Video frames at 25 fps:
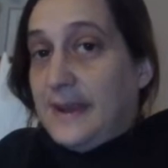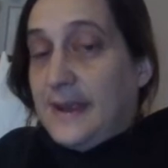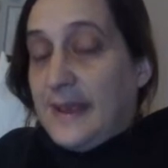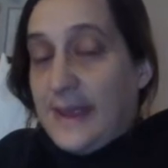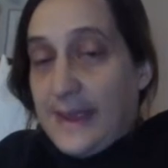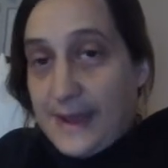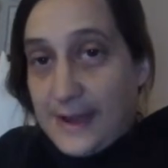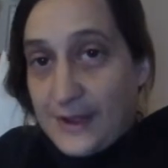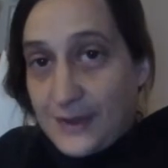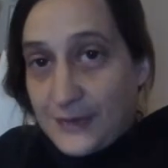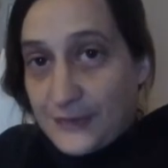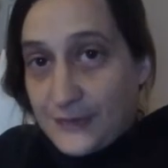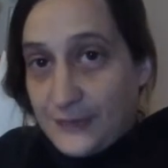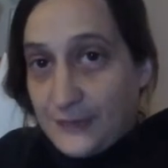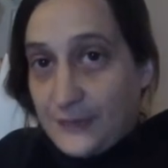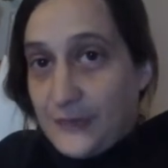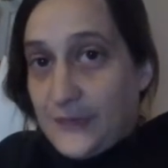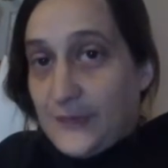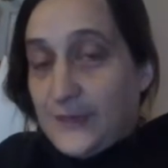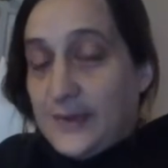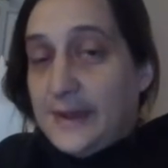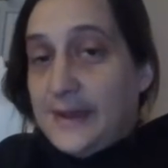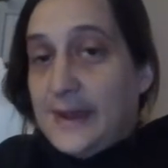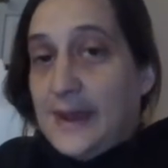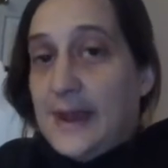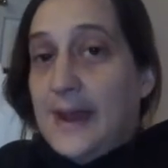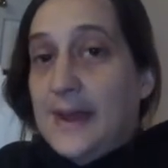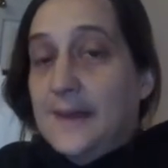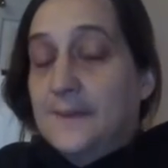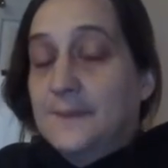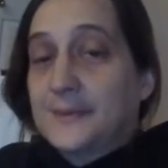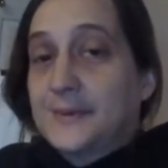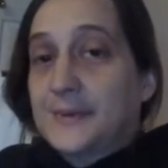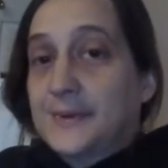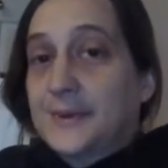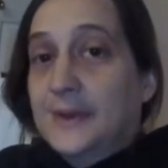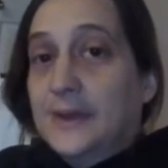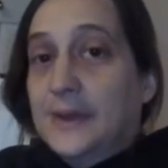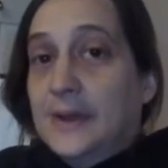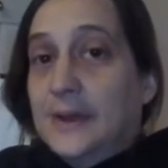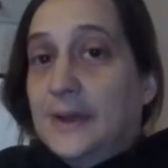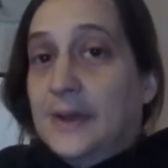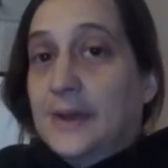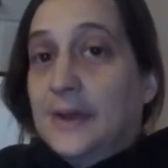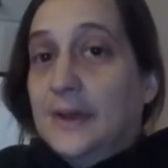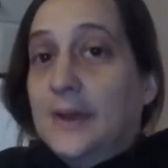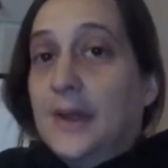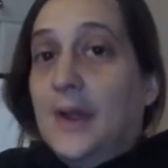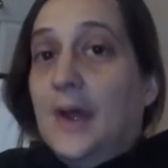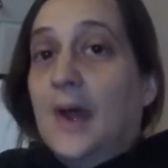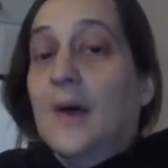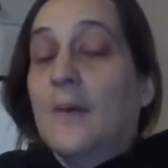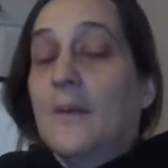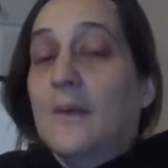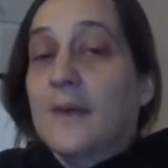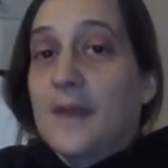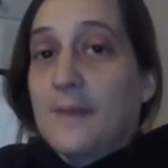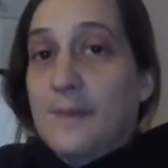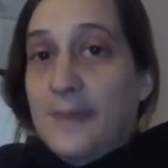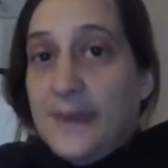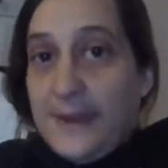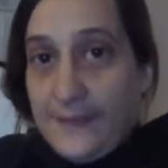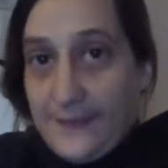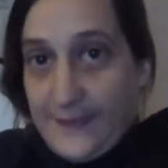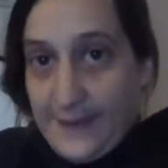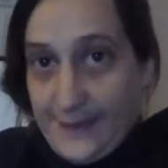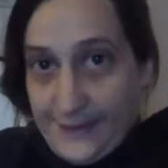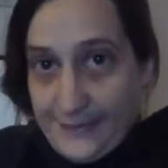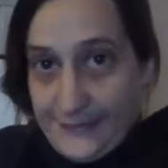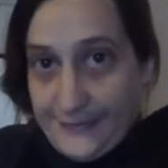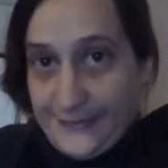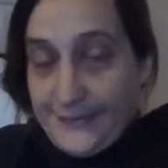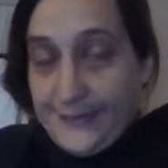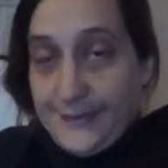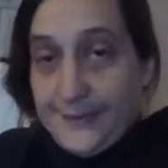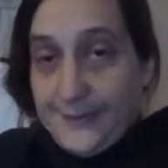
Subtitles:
cancer 3 times. Now I want to beat this.